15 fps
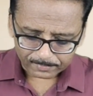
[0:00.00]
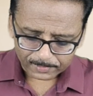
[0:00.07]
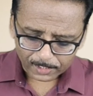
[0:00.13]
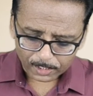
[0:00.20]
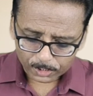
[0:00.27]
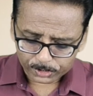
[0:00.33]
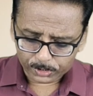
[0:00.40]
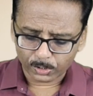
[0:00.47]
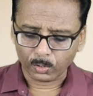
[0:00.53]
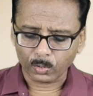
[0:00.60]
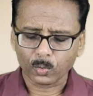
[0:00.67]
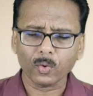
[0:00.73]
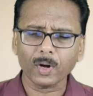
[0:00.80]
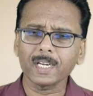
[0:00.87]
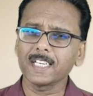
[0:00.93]
So
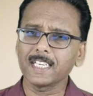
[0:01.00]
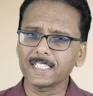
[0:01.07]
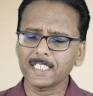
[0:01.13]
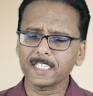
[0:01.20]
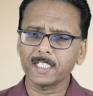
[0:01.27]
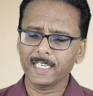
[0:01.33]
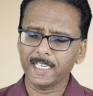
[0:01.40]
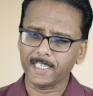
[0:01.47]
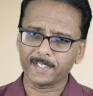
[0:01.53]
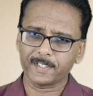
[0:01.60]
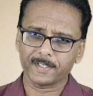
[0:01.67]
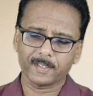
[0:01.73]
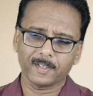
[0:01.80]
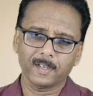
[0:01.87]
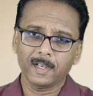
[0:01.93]
what does it needs?
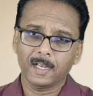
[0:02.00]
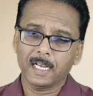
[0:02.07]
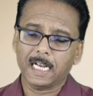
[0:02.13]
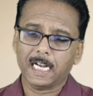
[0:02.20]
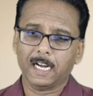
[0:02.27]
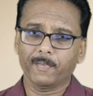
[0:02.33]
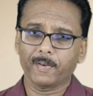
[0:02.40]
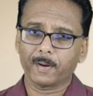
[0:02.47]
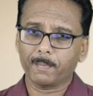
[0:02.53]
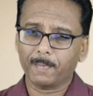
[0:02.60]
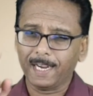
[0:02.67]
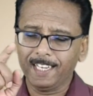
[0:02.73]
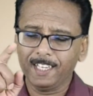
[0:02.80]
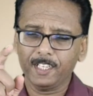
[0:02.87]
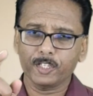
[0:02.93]
Our
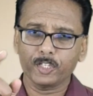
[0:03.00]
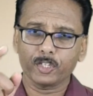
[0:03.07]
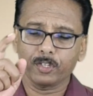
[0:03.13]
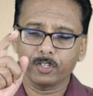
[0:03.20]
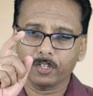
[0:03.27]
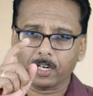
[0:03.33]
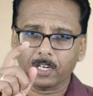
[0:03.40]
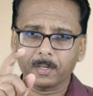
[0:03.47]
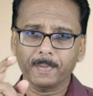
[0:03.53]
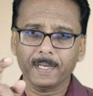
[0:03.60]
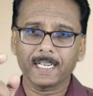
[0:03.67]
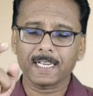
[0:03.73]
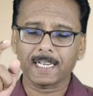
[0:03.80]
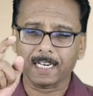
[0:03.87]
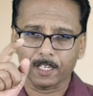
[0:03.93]
mind should not
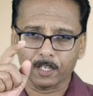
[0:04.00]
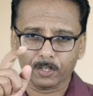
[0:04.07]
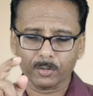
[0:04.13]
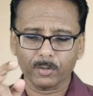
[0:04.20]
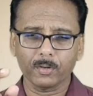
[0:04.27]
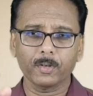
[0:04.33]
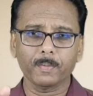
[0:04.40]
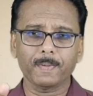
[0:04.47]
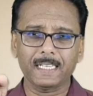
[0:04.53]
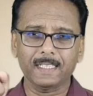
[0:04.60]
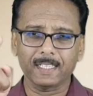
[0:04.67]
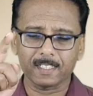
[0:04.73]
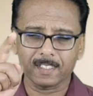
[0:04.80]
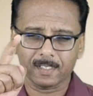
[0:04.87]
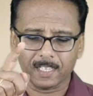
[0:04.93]
be controlled by the
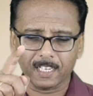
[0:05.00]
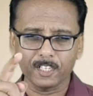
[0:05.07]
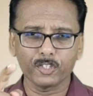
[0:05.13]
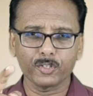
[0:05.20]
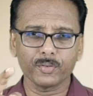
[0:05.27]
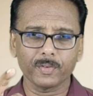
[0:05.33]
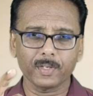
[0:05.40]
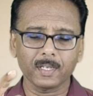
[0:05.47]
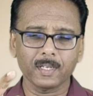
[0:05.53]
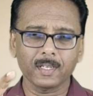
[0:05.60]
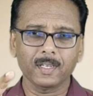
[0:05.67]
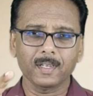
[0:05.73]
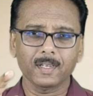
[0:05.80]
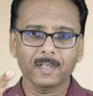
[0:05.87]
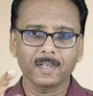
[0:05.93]

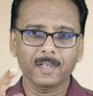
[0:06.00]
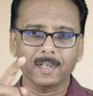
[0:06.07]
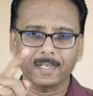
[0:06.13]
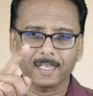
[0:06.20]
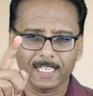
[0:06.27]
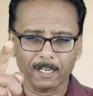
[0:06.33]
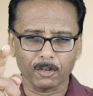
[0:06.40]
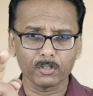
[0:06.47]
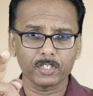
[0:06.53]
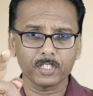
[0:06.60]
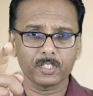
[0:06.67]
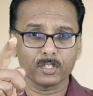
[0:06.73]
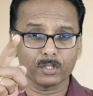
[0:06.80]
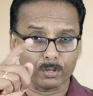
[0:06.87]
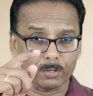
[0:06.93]
sensual doubts
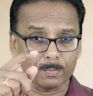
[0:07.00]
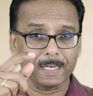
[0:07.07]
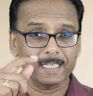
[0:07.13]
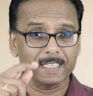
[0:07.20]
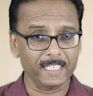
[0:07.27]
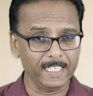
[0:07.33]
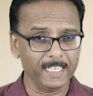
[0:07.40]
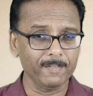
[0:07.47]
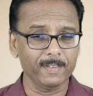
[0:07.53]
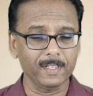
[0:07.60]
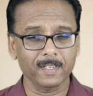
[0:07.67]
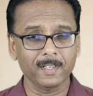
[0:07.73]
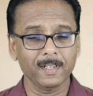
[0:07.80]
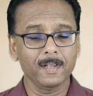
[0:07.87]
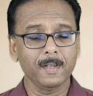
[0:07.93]
thrown by the
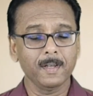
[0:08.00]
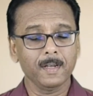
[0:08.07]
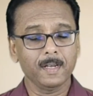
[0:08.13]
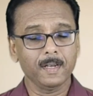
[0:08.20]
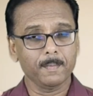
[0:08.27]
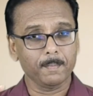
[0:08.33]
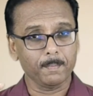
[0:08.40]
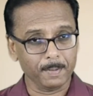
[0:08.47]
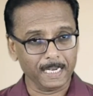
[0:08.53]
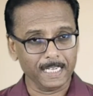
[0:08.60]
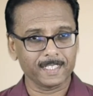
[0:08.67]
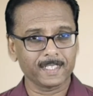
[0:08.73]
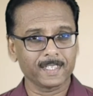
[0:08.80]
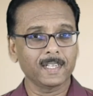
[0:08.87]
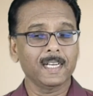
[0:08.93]
devil,
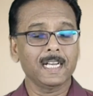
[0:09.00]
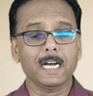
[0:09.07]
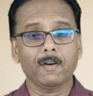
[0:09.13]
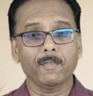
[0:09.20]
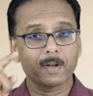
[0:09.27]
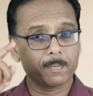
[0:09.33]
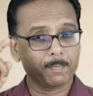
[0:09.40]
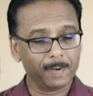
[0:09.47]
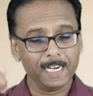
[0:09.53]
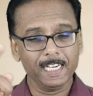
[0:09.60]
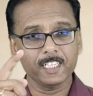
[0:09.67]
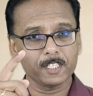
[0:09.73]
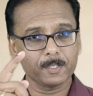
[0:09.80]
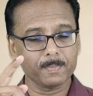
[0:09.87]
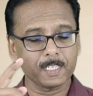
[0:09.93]
but our
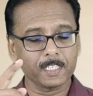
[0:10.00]
minds must